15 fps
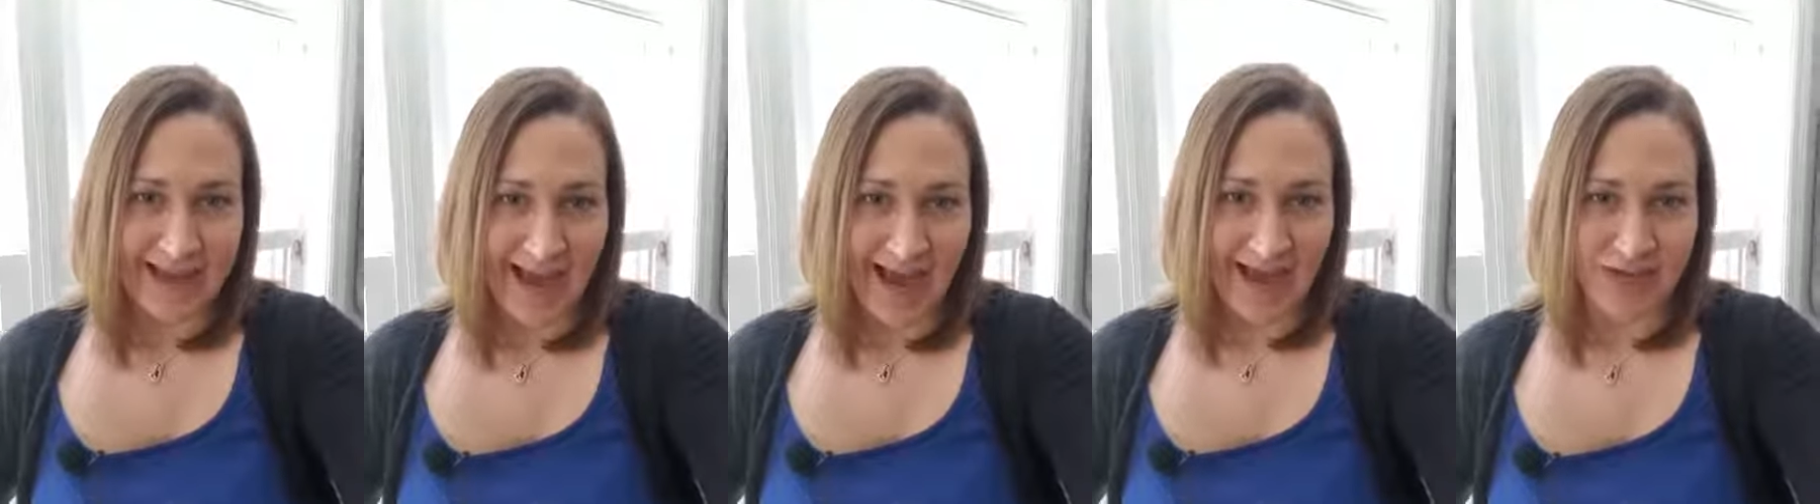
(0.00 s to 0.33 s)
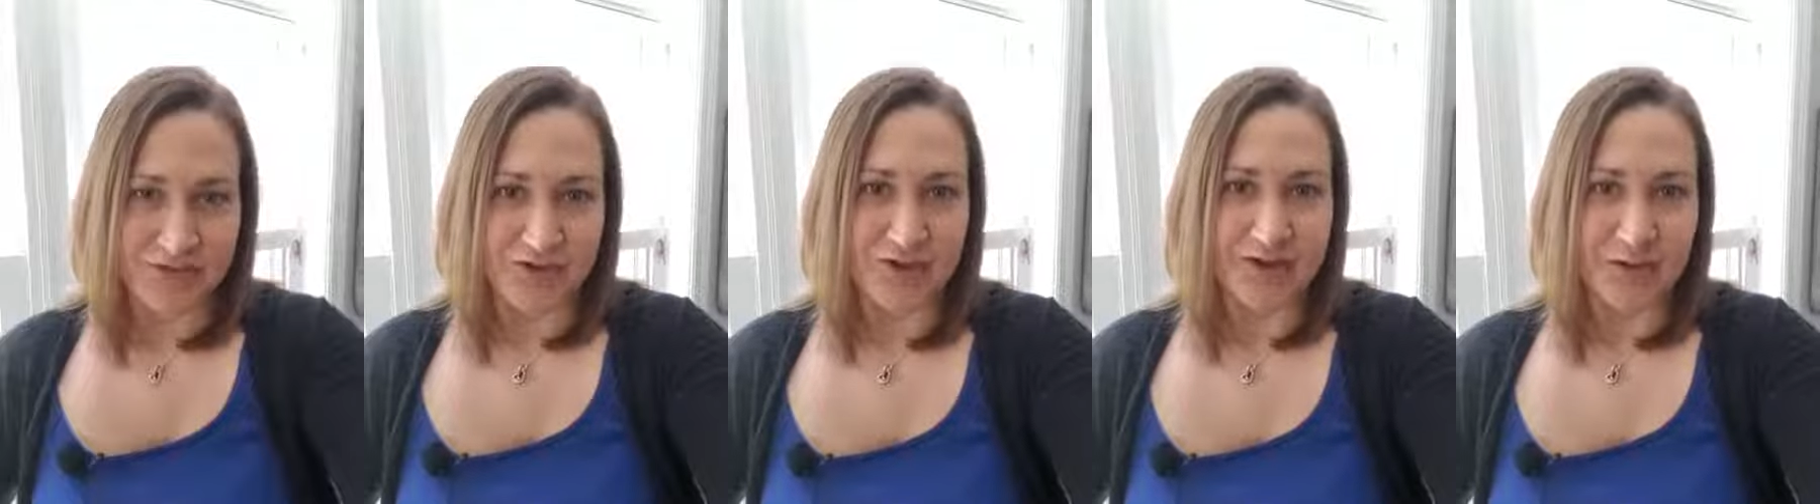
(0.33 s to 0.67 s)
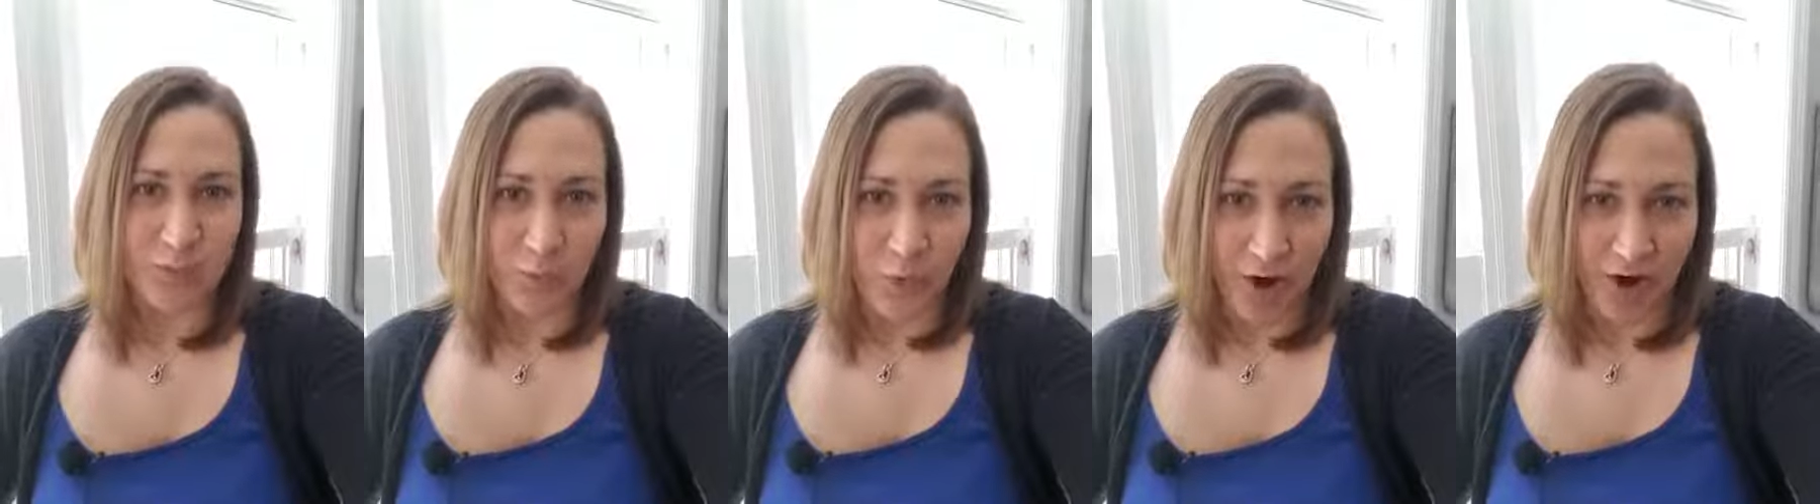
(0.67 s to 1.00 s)

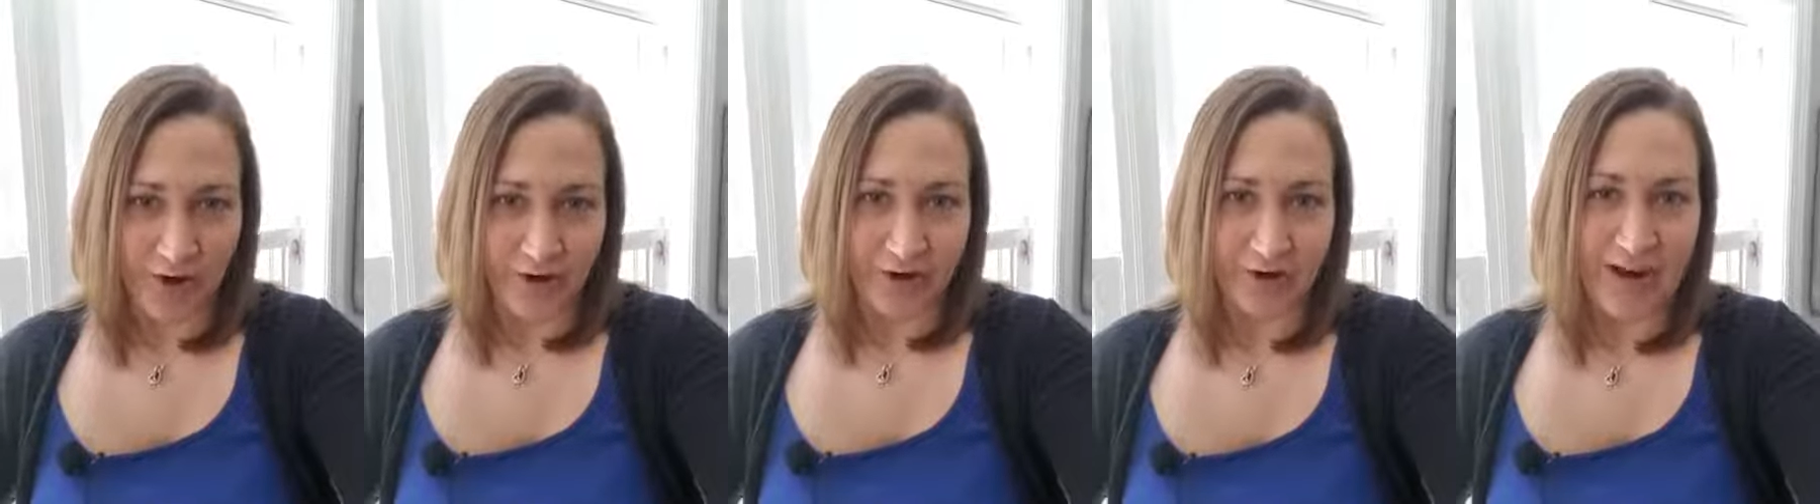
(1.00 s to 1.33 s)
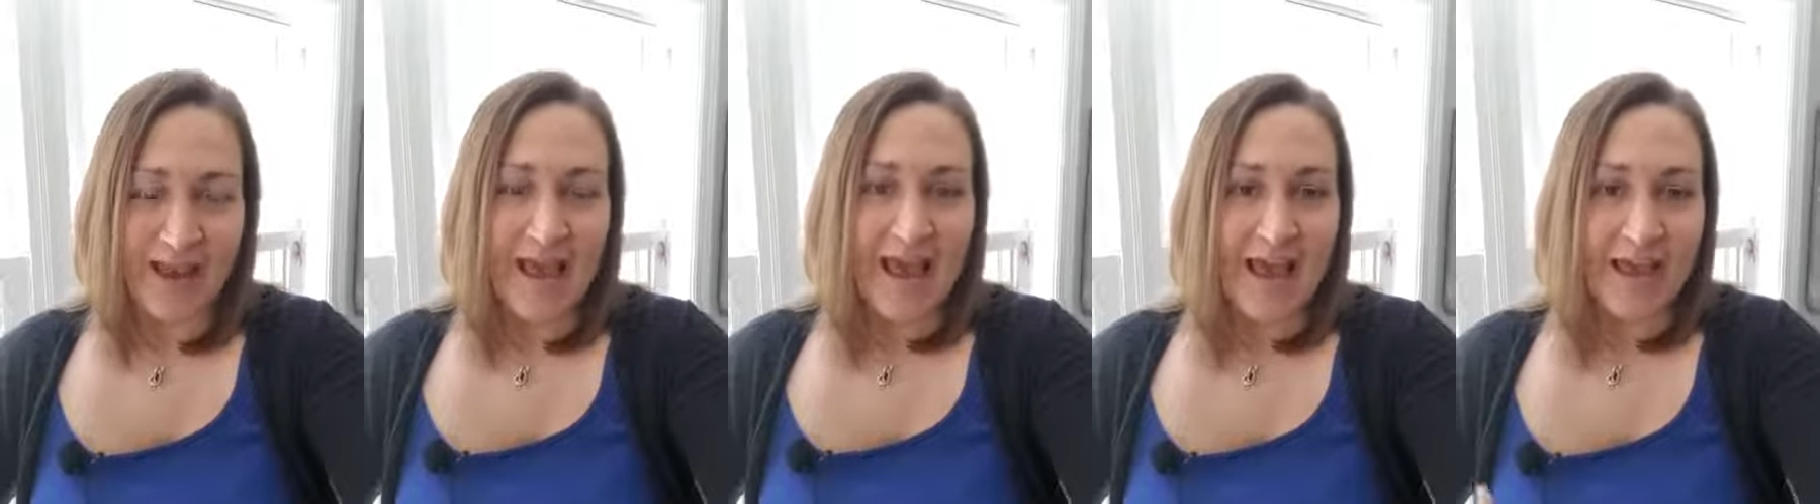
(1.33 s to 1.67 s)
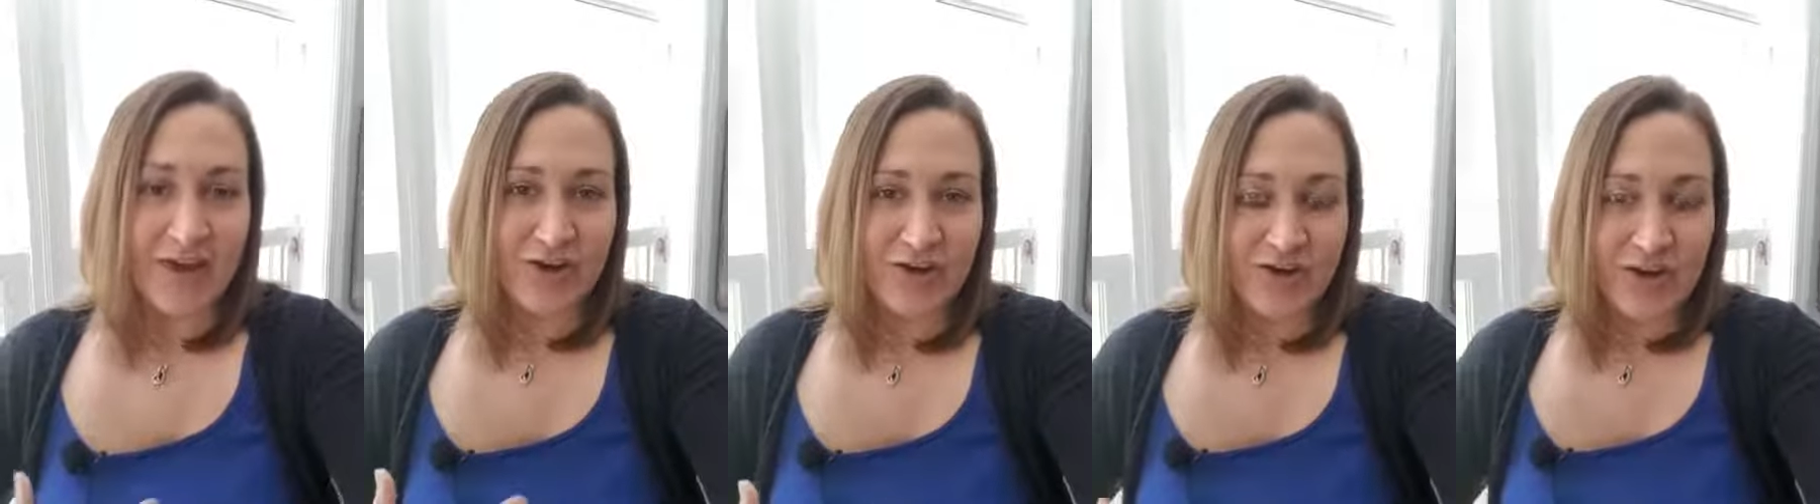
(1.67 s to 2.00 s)
hydrating water
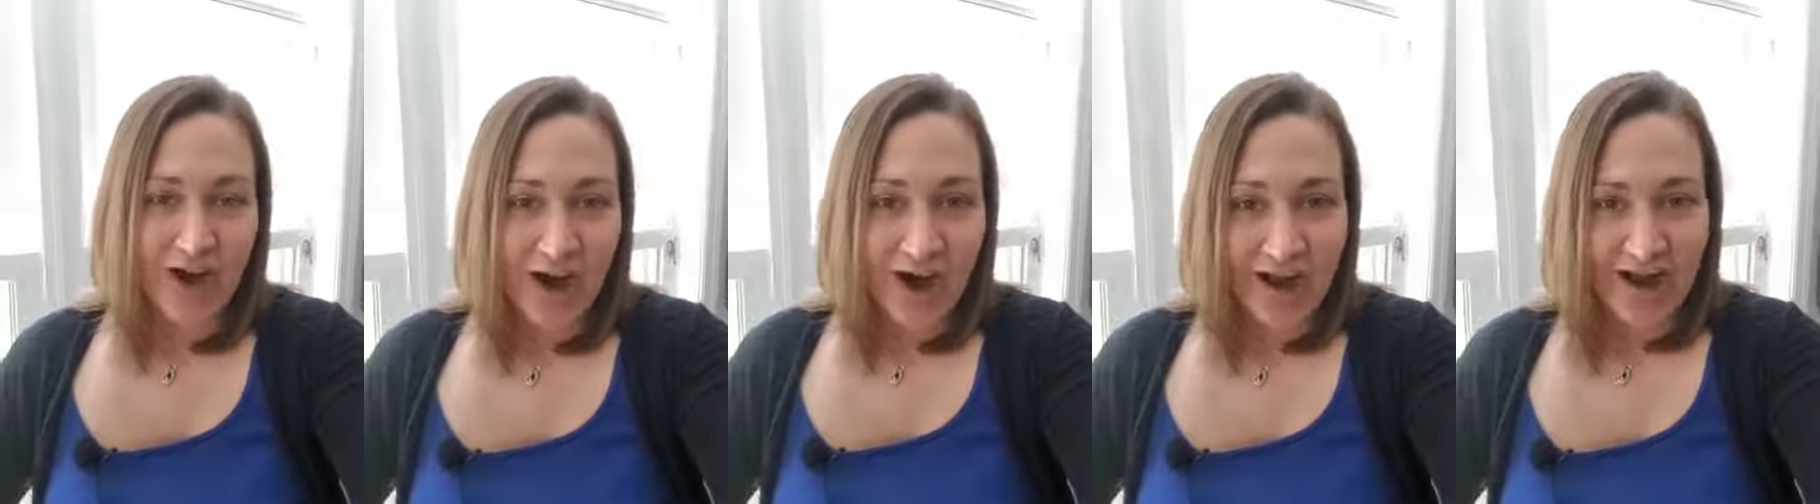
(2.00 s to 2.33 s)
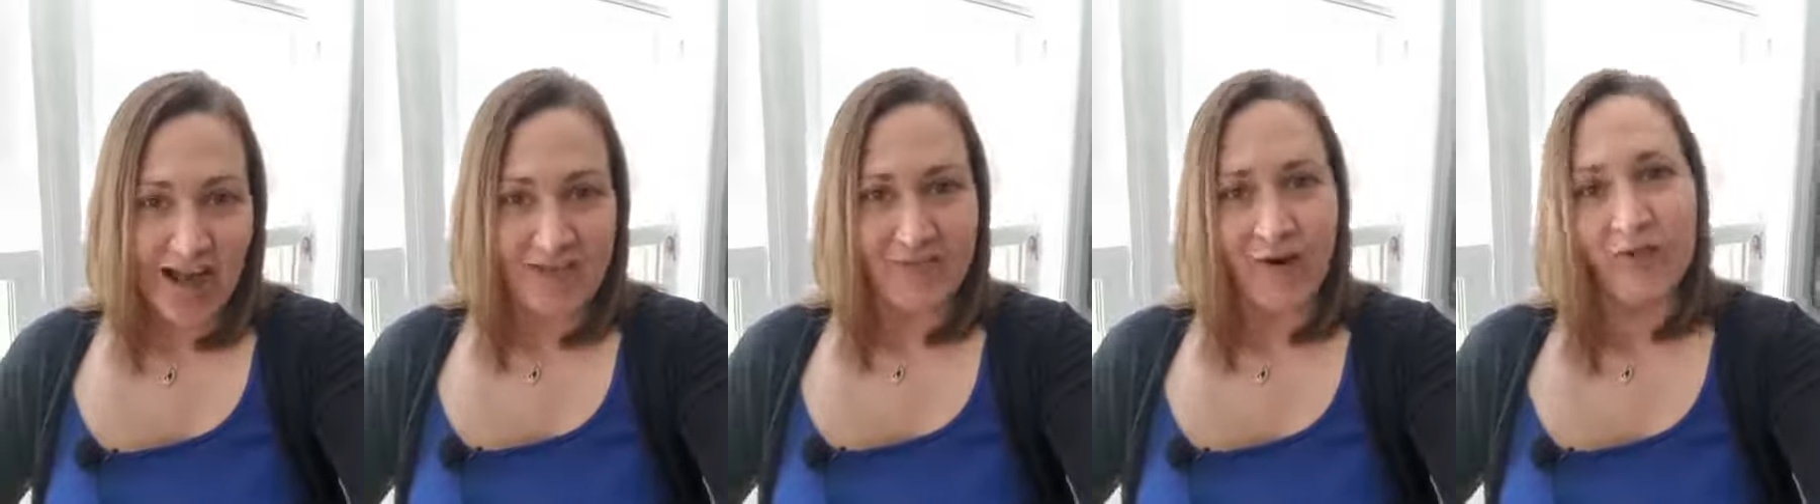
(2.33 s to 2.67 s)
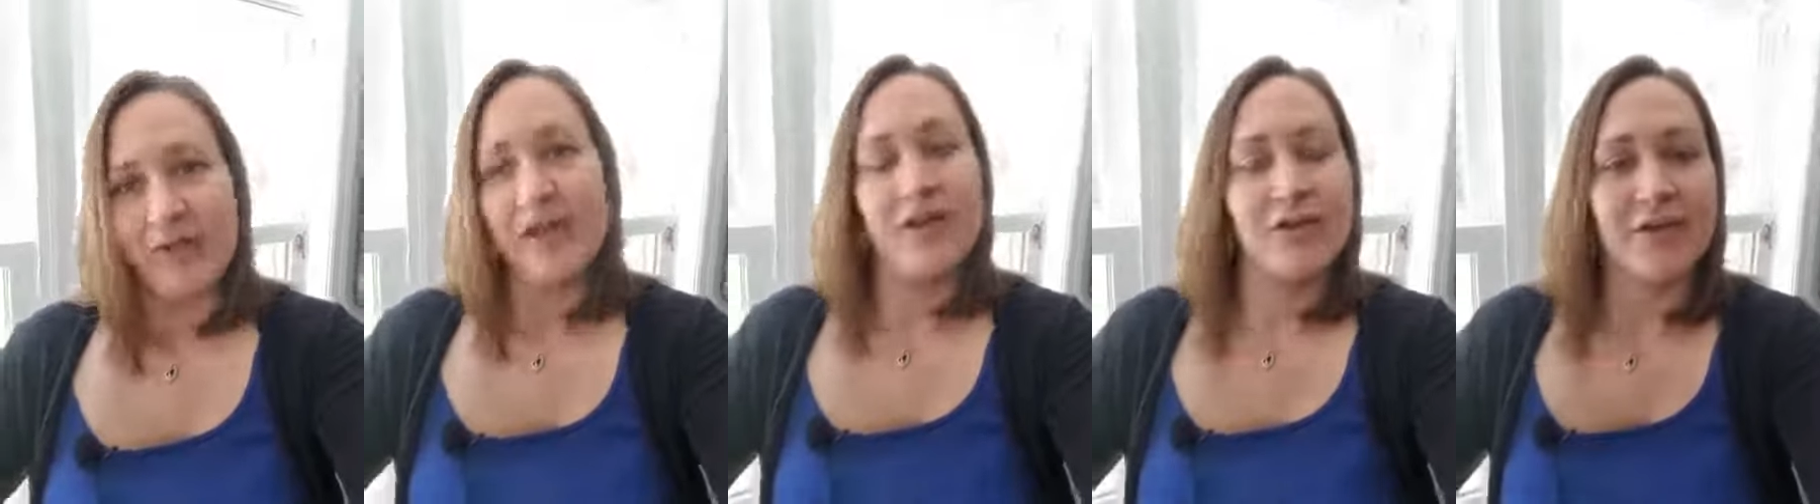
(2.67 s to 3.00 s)
and not have all
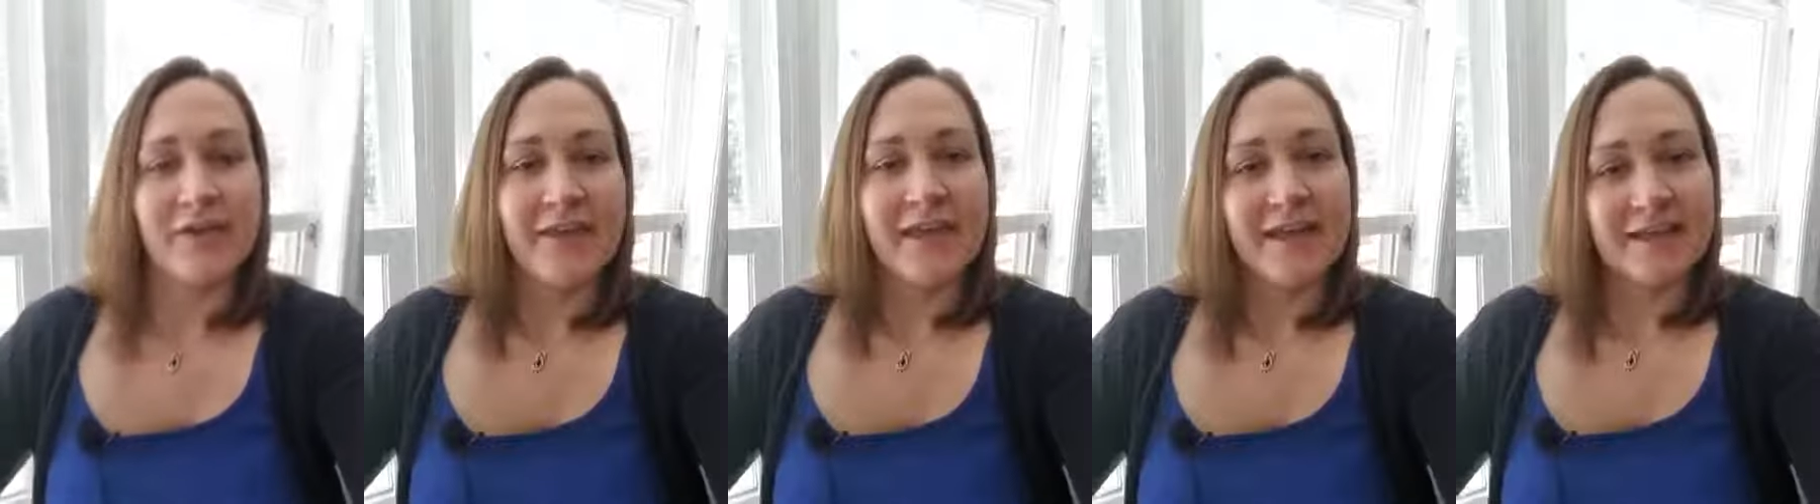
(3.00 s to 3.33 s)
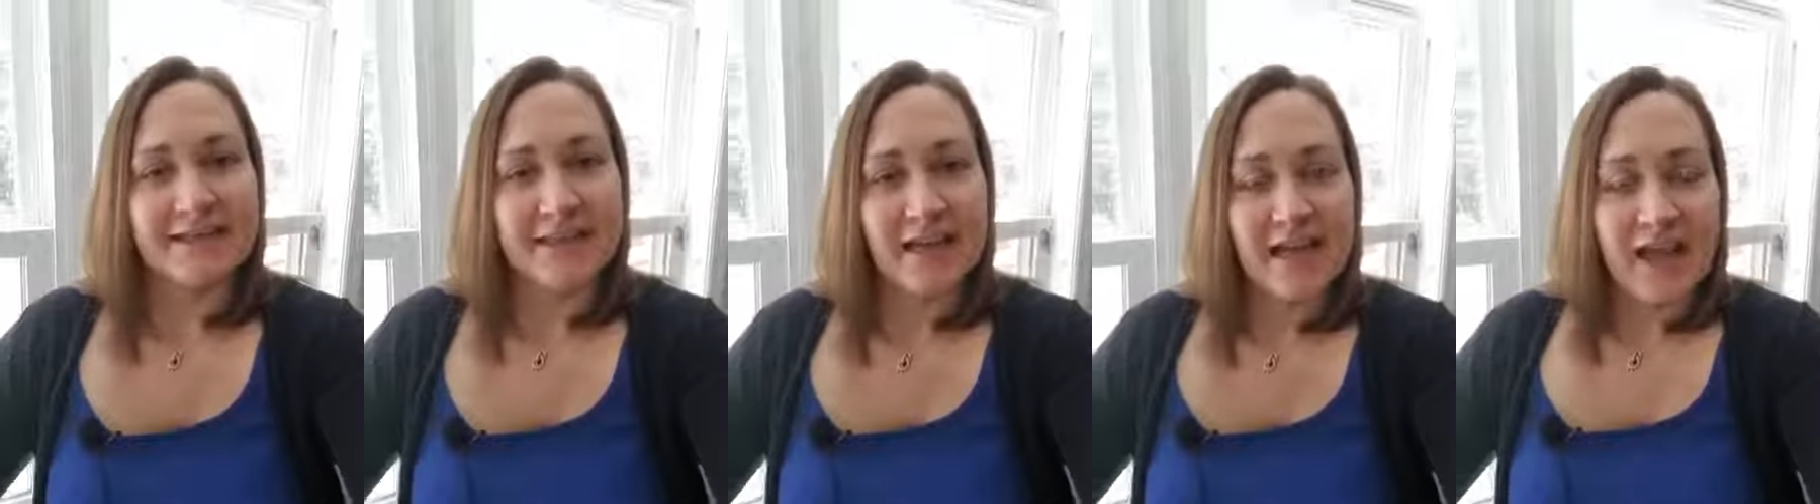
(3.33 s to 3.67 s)
the other things